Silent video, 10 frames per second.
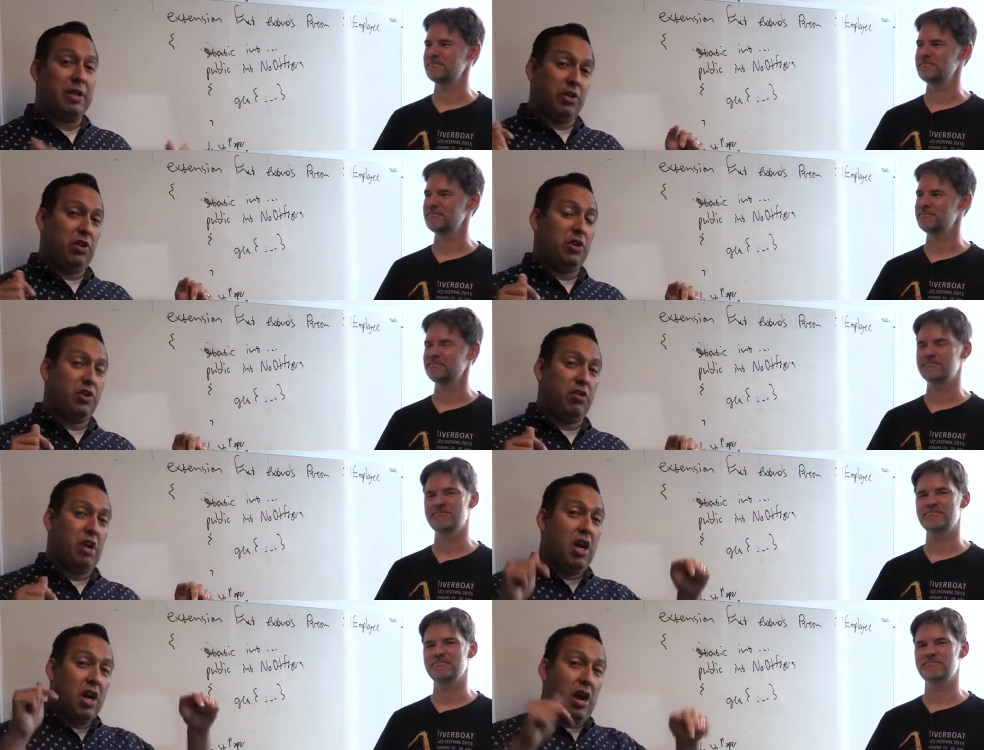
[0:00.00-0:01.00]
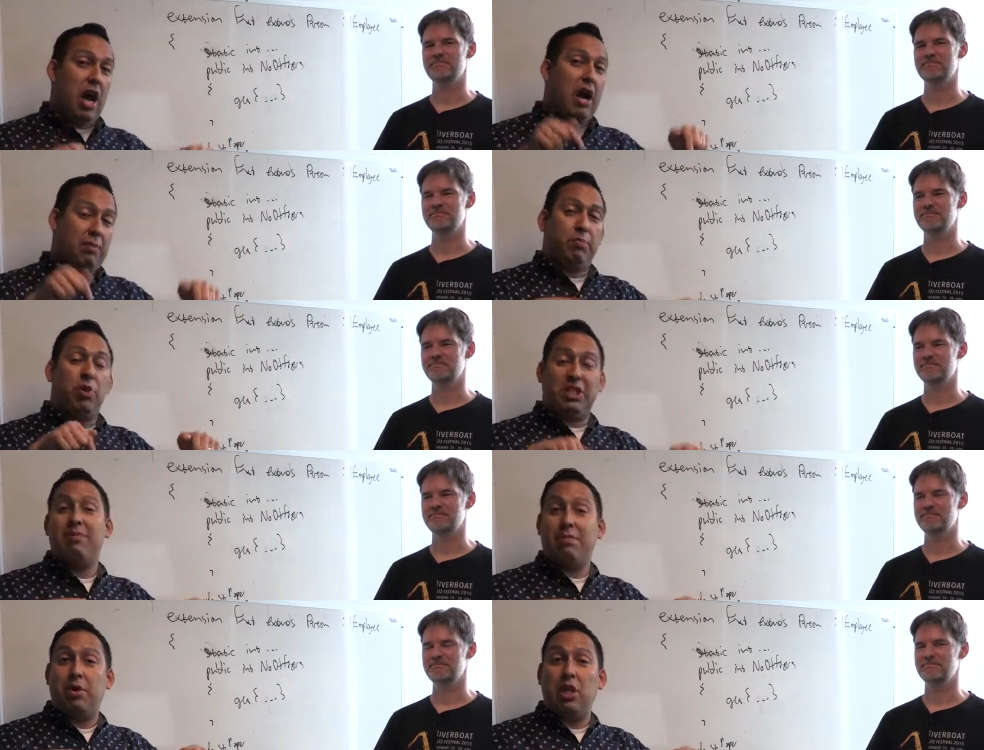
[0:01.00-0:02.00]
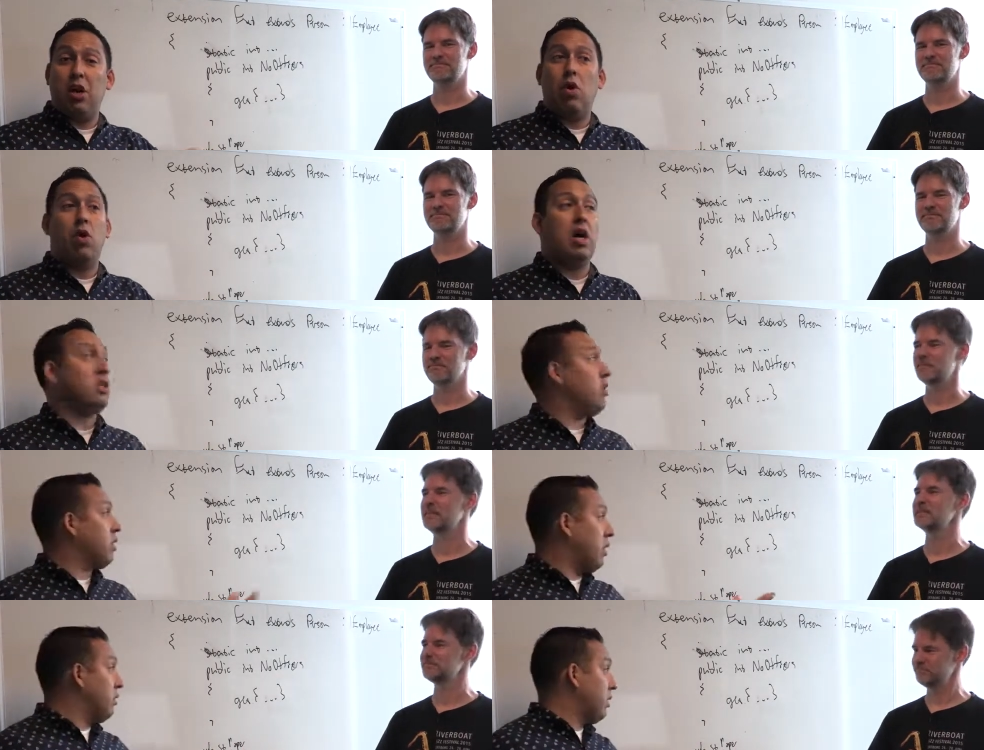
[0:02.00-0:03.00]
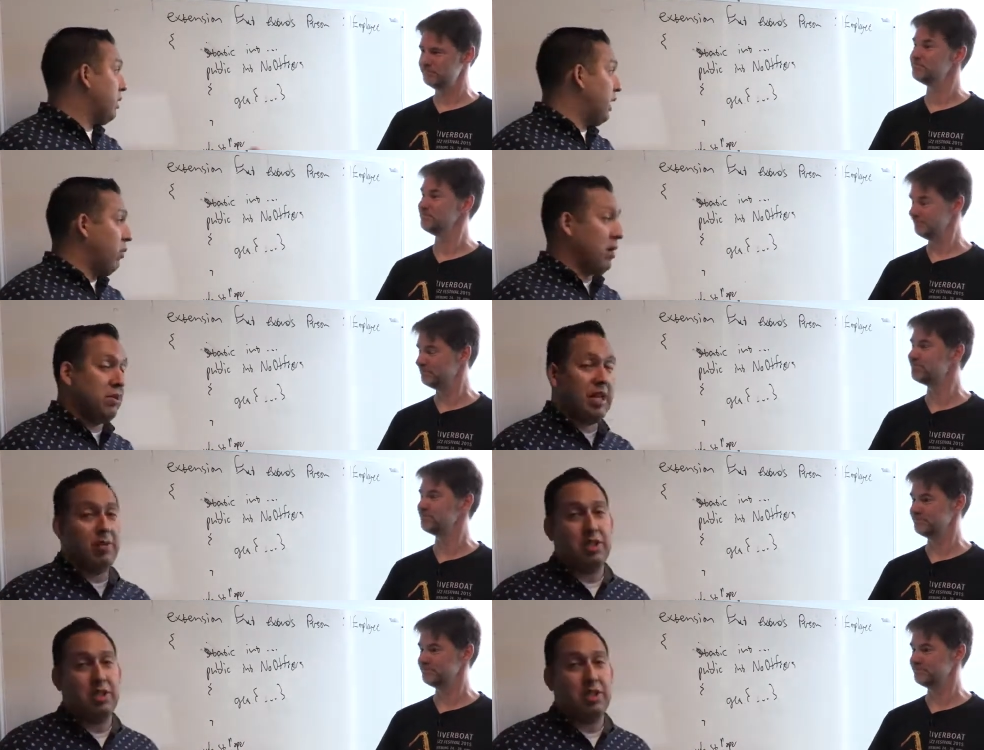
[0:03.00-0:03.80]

Speaker 1: make sure to uh, submit them below or also go to the website that we